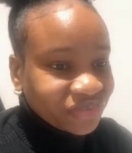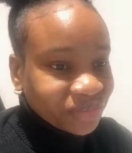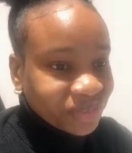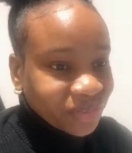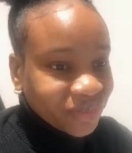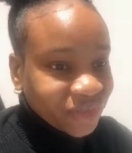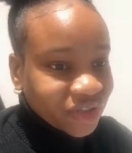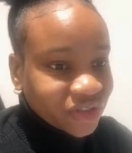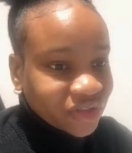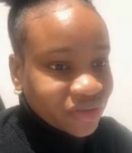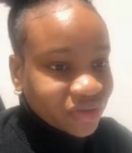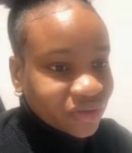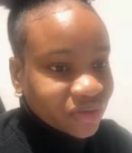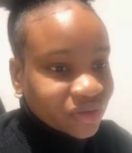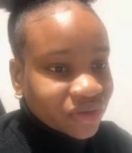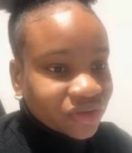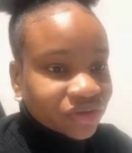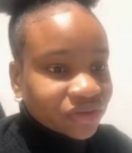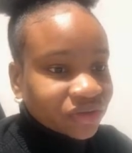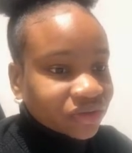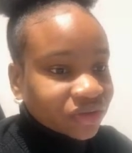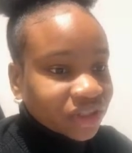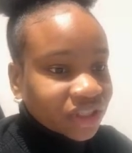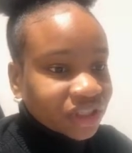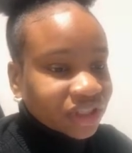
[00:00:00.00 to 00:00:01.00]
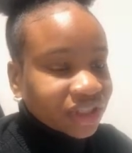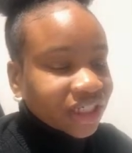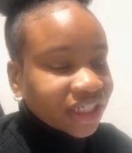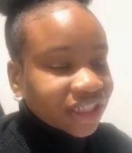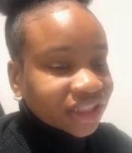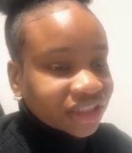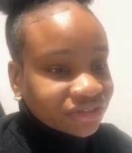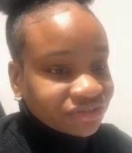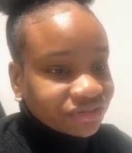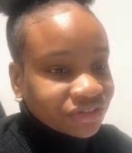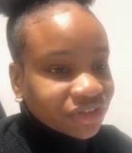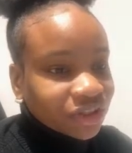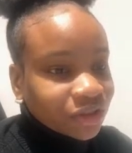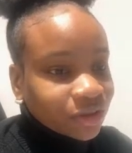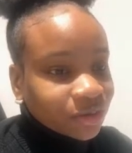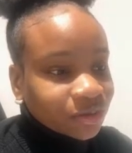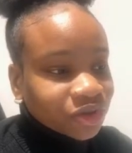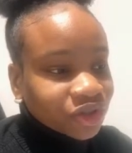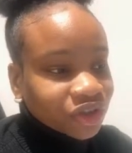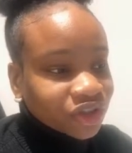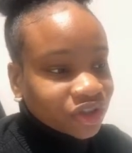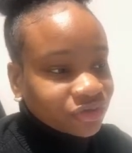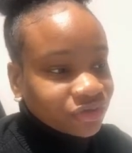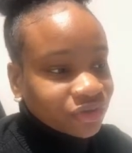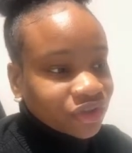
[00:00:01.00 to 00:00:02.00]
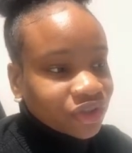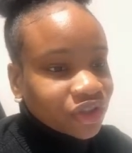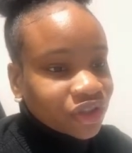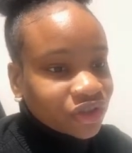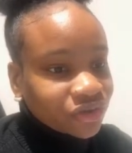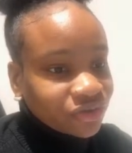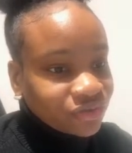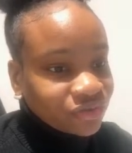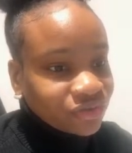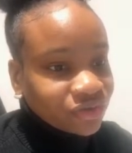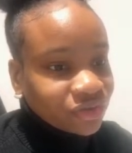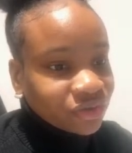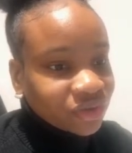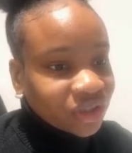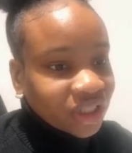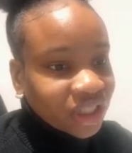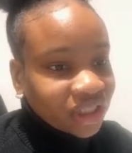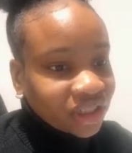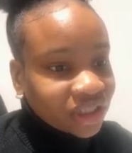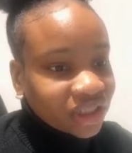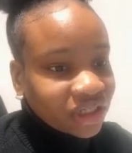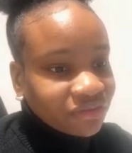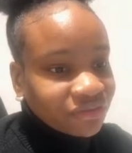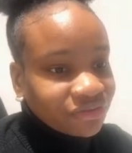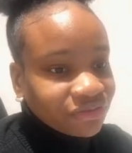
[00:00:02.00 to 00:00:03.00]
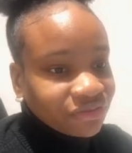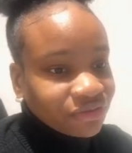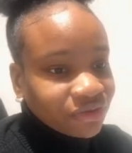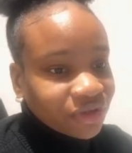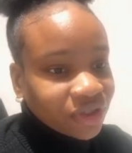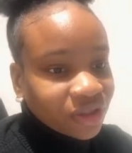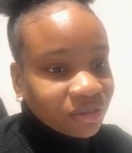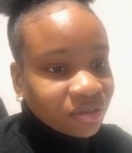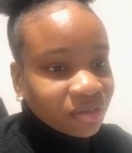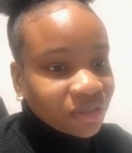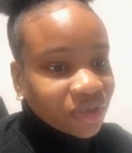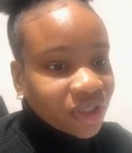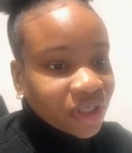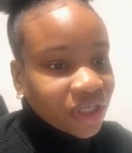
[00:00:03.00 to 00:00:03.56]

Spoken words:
So there are like different options for you to fill like that frame,